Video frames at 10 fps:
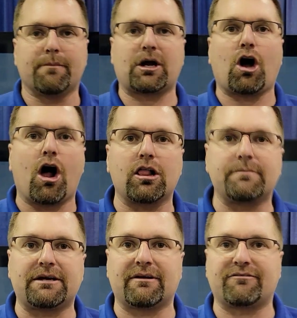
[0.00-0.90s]
The
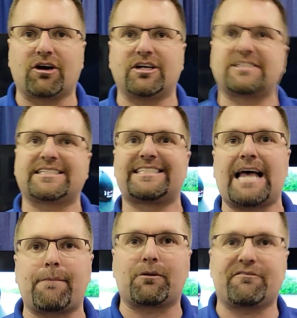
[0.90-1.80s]
Mokelumne River is a
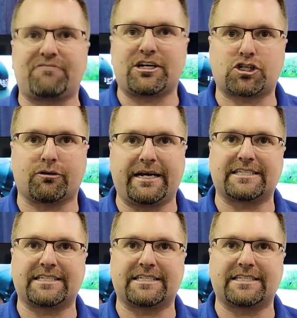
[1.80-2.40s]
separate fishery.